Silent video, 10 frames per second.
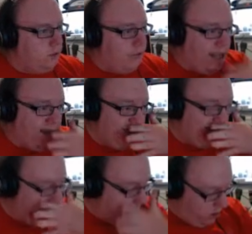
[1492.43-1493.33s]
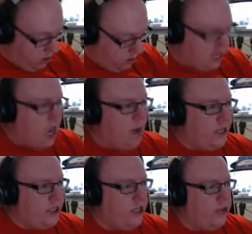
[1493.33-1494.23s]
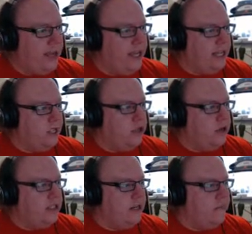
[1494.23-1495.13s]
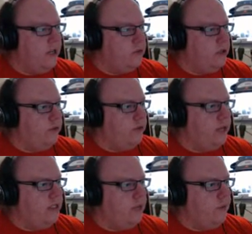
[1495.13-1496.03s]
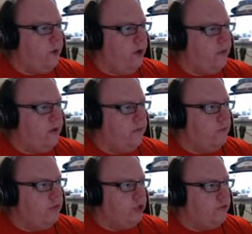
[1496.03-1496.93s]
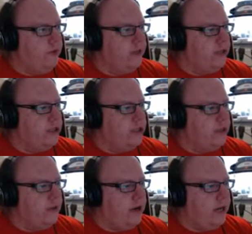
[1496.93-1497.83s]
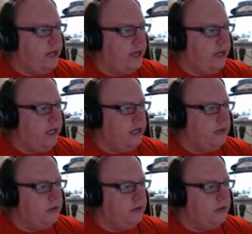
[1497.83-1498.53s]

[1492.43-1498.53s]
And I'll be honest, I'm actually quite into those, and I think that's one of the reasons like why I've been more driven into Terraria lately.